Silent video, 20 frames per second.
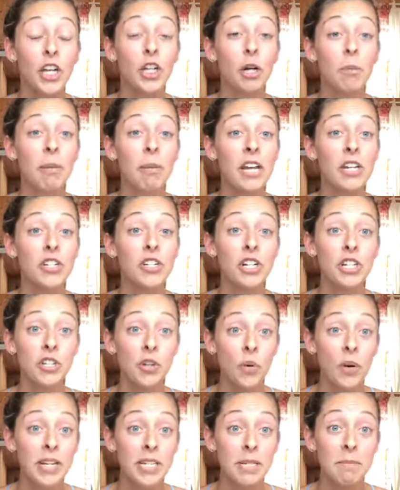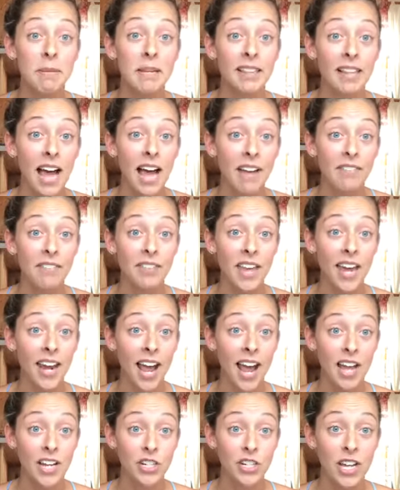your picture is going to be live in that
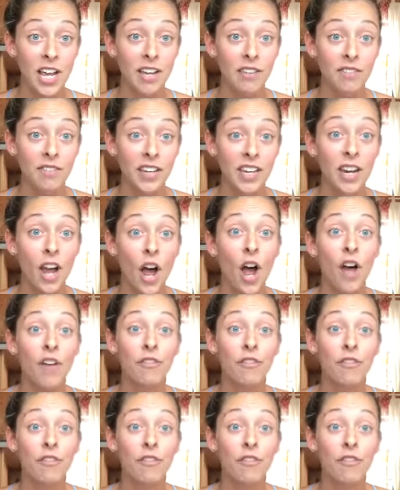hashtag feed